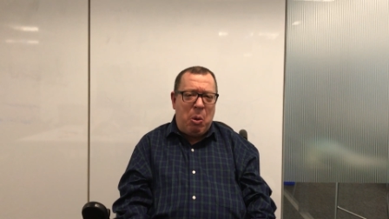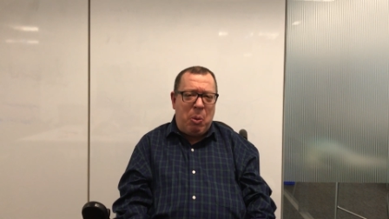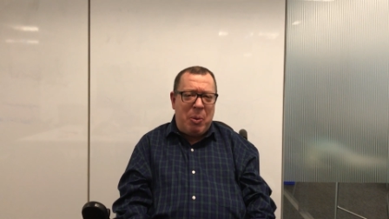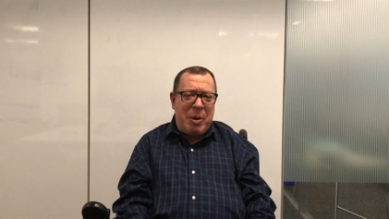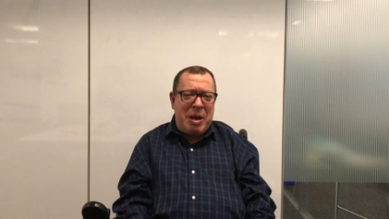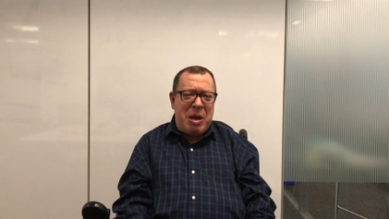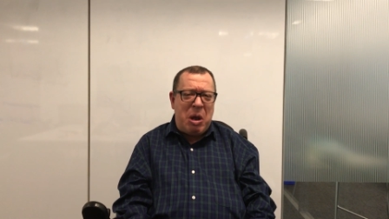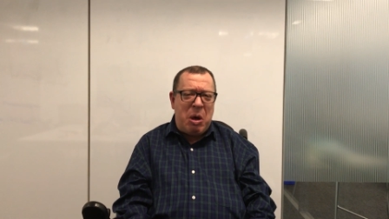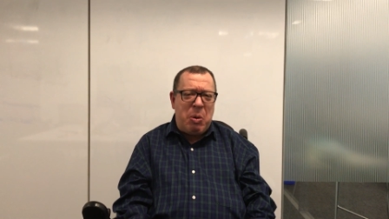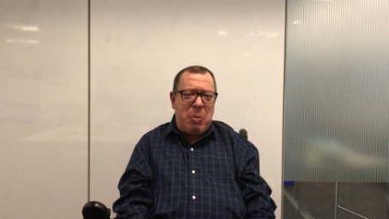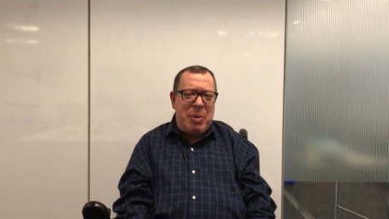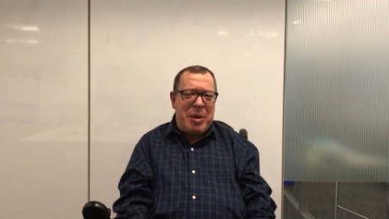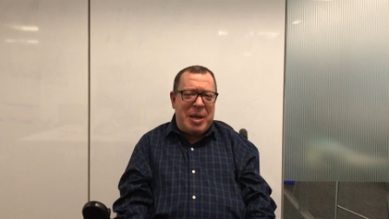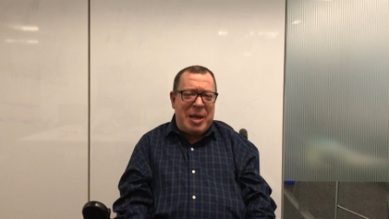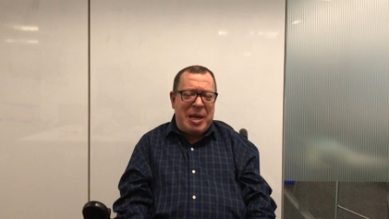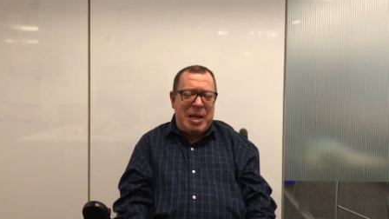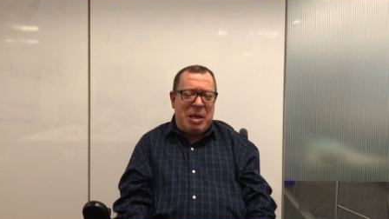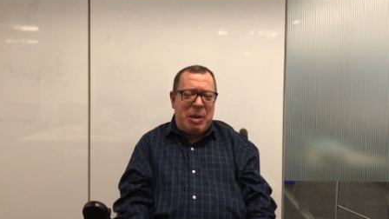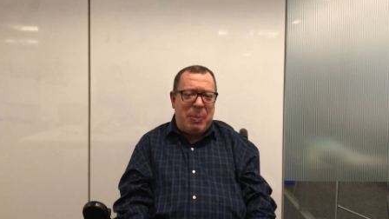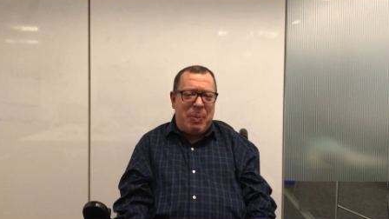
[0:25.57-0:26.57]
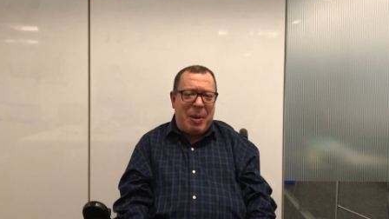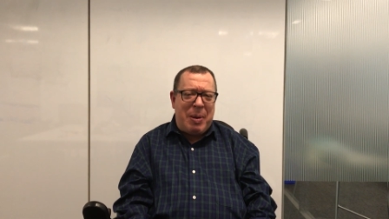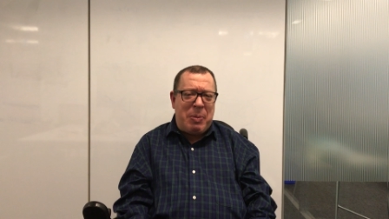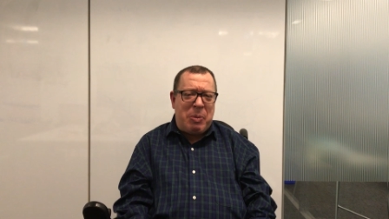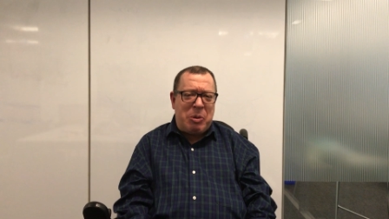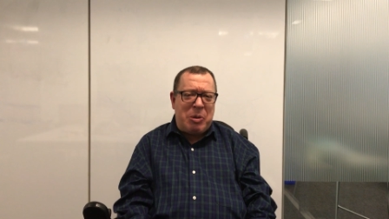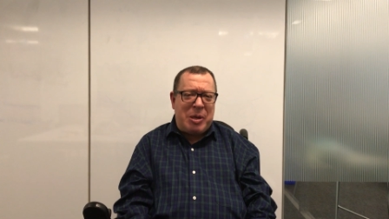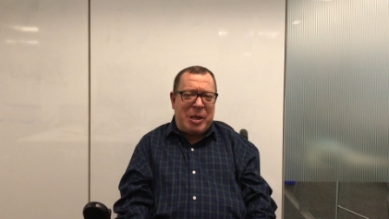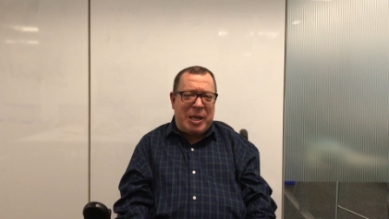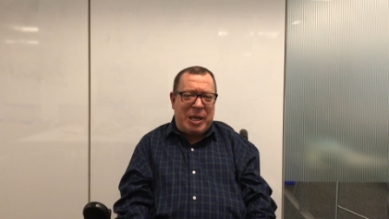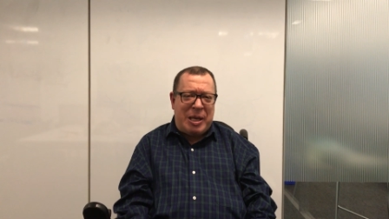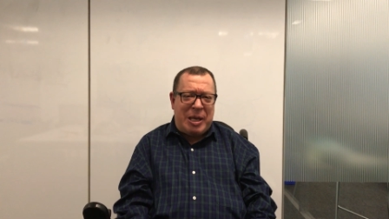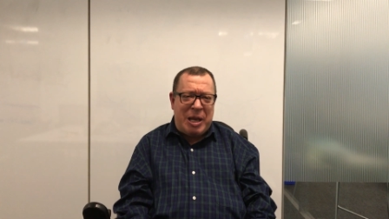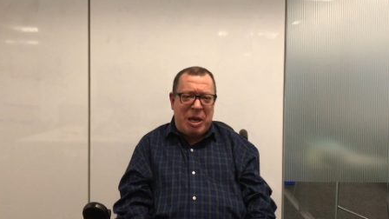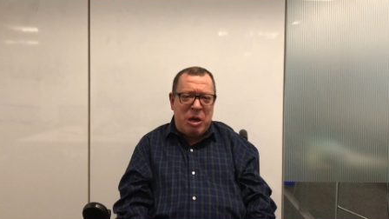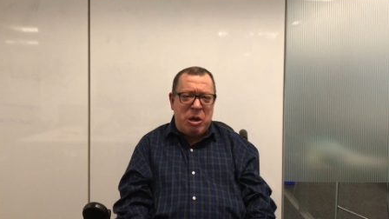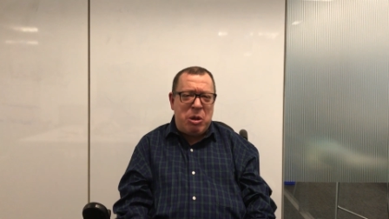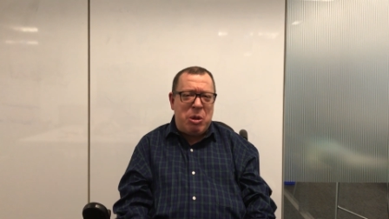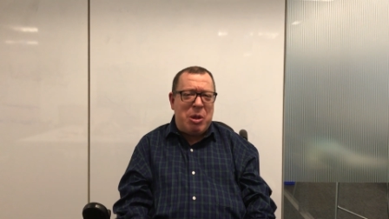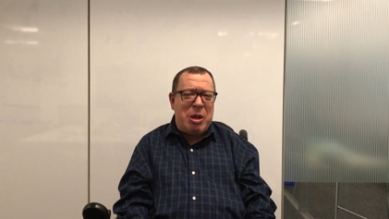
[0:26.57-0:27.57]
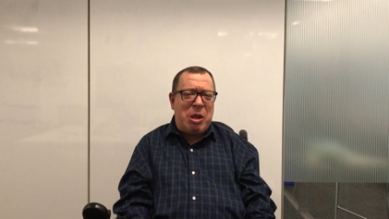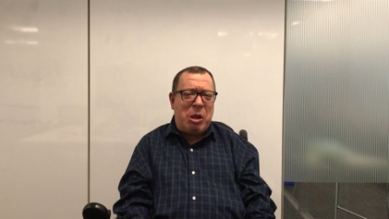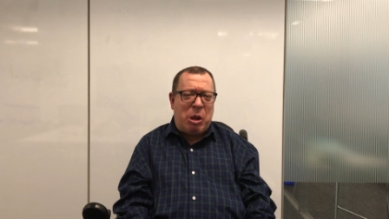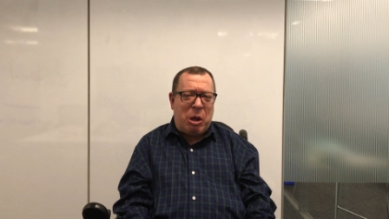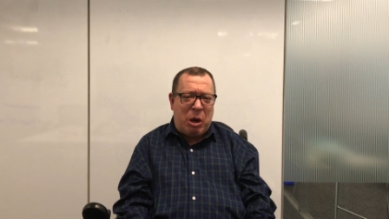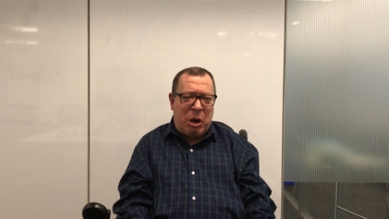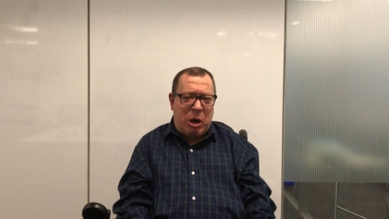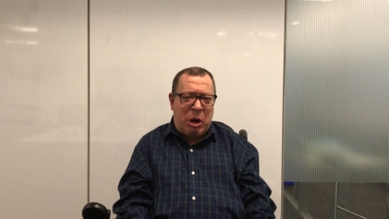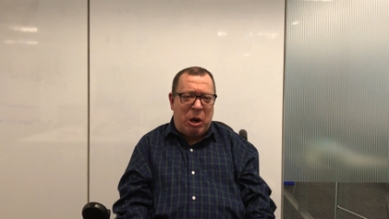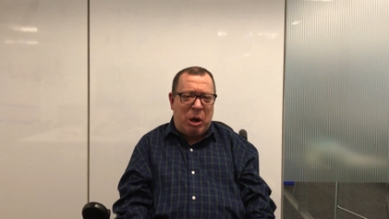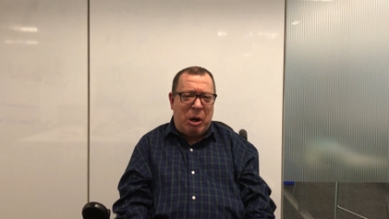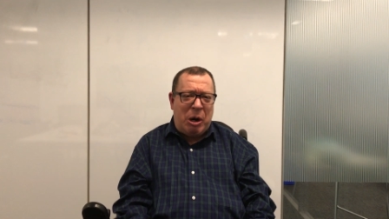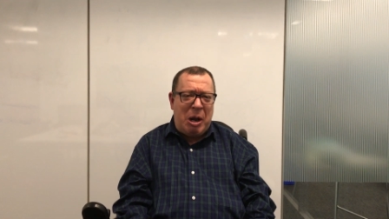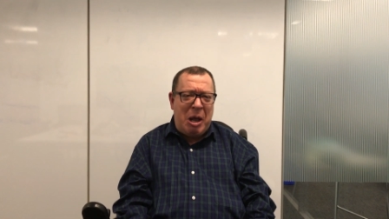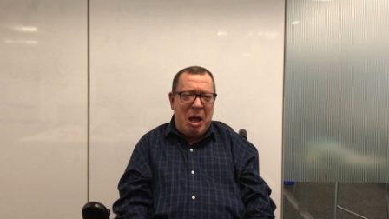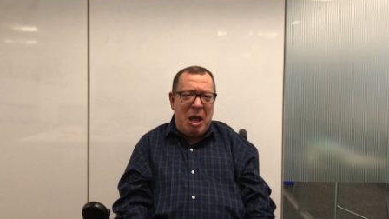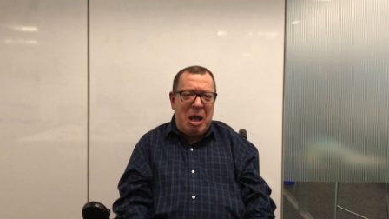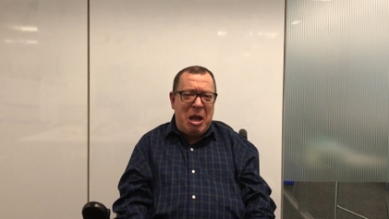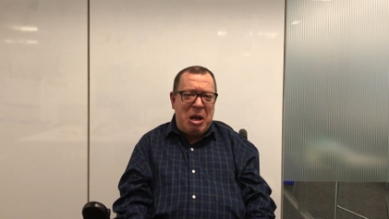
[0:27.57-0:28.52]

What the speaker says: We know we need to be able to continually learn,